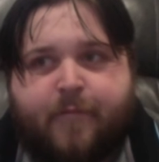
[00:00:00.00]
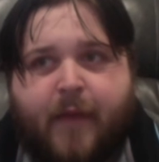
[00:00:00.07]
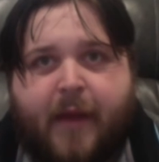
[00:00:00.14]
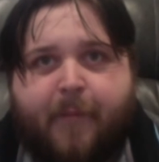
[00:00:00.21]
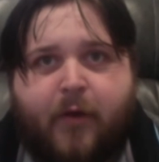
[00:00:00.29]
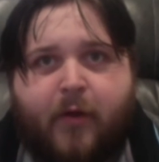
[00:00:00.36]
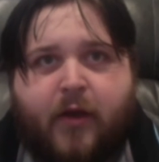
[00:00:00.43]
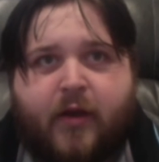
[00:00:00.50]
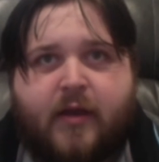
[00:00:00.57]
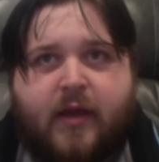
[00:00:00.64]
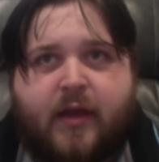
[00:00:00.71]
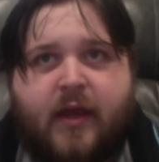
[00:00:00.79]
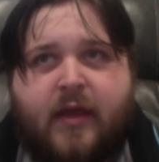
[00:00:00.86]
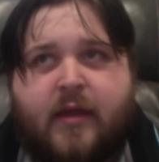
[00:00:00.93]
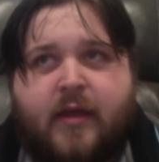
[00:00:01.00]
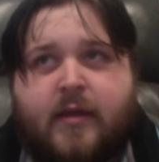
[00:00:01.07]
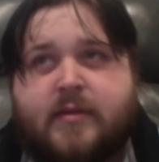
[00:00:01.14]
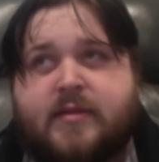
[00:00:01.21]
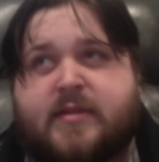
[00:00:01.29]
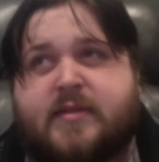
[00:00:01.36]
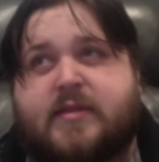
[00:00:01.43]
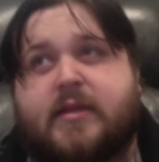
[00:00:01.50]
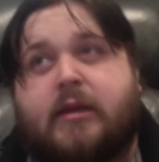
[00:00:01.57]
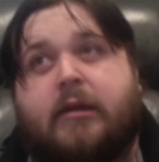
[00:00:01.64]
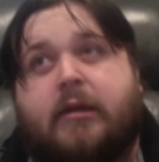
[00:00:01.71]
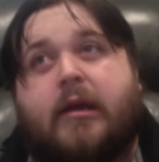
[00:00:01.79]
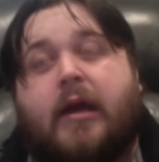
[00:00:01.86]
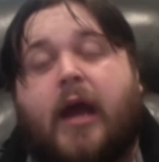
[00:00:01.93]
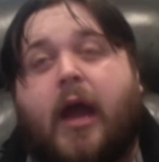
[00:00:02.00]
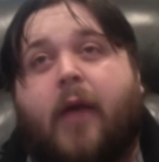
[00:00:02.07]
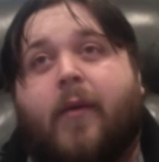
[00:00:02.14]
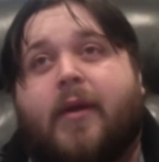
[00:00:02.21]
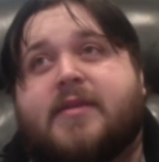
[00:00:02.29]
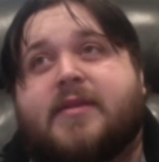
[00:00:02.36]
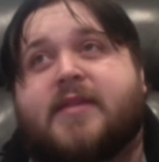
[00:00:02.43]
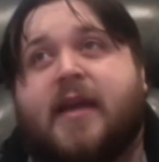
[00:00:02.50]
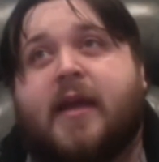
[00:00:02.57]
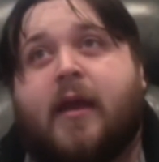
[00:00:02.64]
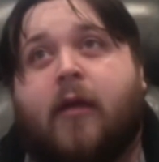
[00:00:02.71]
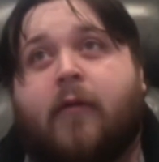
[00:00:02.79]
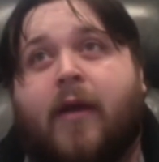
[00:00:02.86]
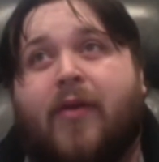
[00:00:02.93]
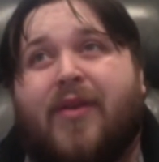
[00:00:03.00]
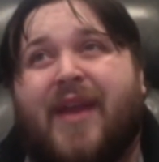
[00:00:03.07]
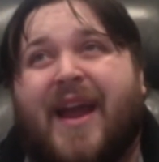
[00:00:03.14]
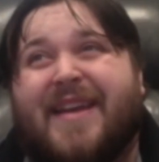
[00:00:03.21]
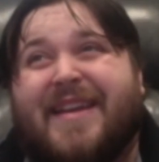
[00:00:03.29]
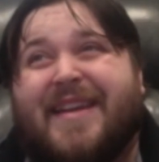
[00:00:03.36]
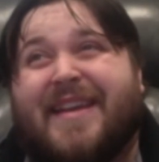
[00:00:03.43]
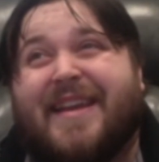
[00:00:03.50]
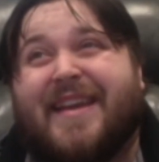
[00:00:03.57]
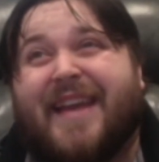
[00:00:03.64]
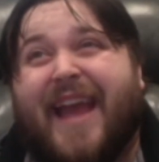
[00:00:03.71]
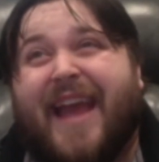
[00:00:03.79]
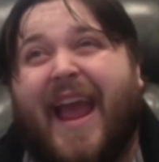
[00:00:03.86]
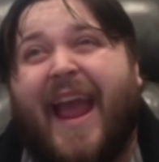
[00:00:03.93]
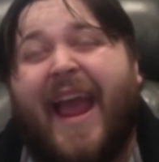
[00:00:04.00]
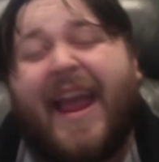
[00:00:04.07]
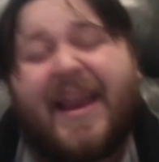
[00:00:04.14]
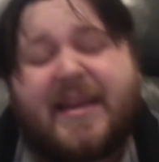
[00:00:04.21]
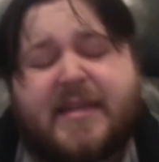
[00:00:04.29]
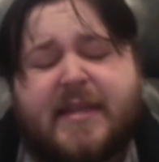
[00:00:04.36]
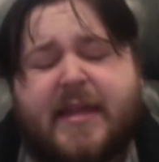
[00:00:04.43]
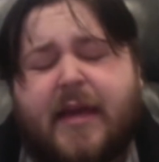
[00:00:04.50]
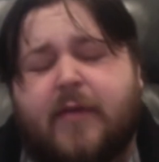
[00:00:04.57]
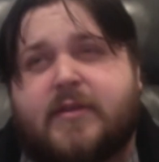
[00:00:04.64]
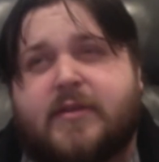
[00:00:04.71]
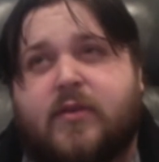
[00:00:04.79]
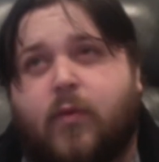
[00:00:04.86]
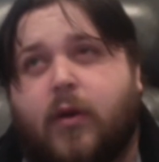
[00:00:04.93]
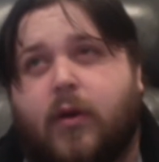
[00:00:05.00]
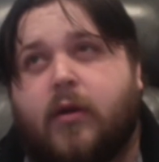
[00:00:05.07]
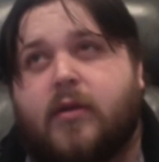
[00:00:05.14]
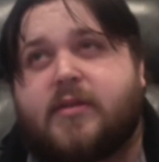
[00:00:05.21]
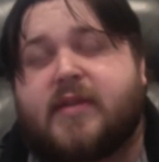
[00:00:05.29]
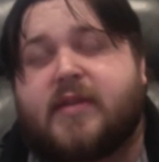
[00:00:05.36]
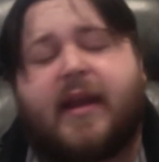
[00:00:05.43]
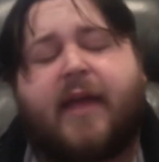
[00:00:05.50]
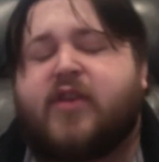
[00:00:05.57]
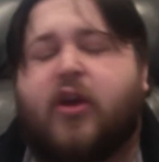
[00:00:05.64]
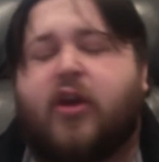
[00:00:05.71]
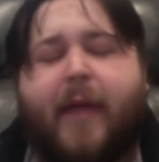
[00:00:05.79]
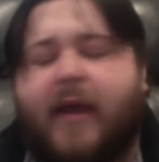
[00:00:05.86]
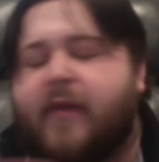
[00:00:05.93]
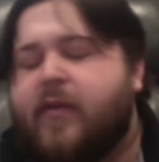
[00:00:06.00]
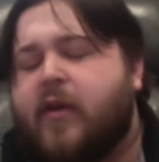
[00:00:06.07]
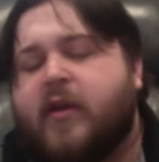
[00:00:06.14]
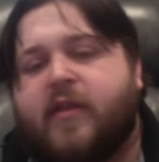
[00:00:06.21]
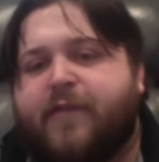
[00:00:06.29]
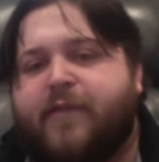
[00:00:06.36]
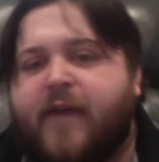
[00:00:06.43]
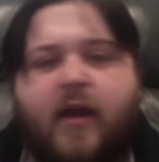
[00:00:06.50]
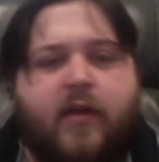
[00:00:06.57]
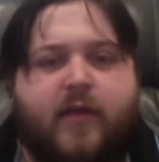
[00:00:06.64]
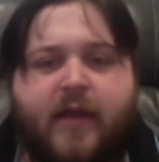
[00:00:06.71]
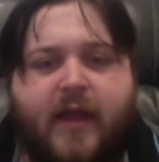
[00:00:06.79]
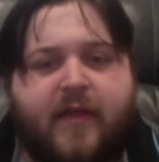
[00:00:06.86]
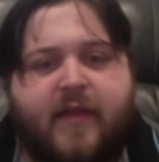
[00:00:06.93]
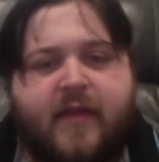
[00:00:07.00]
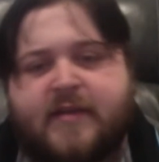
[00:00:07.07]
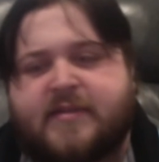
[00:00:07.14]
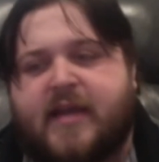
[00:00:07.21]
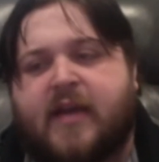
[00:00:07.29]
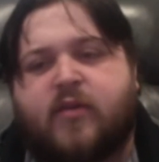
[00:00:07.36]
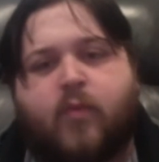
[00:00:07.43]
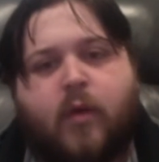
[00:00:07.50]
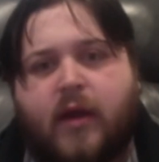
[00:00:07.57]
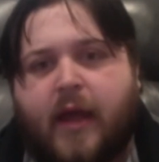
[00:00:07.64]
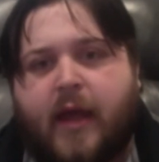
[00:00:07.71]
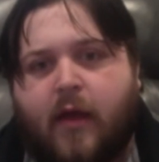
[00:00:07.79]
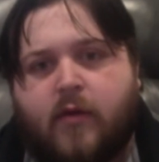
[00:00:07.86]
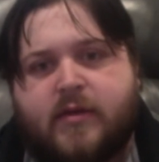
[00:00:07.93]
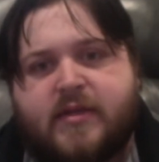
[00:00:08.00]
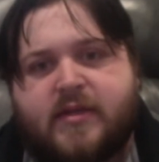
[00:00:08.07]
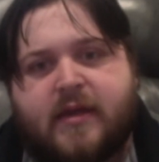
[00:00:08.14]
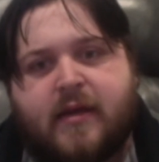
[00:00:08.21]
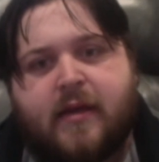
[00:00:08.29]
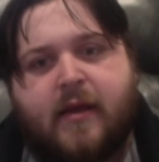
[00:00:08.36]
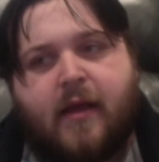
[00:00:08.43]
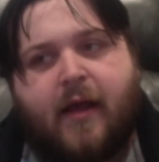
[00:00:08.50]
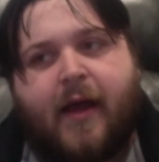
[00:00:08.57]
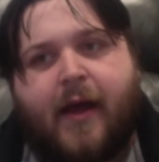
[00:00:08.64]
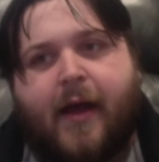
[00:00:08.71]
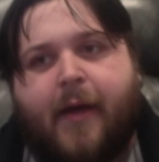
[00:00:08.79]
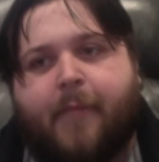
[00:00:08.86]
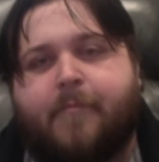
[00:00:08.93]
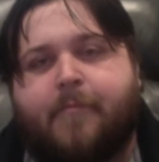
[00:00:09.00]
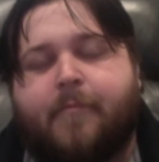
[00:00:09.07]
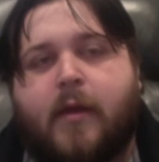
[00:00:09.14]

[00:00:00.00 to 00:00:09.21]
My book is, I want to say, around 98,000 words. I'd have to go back and look at the file to get the exact word count.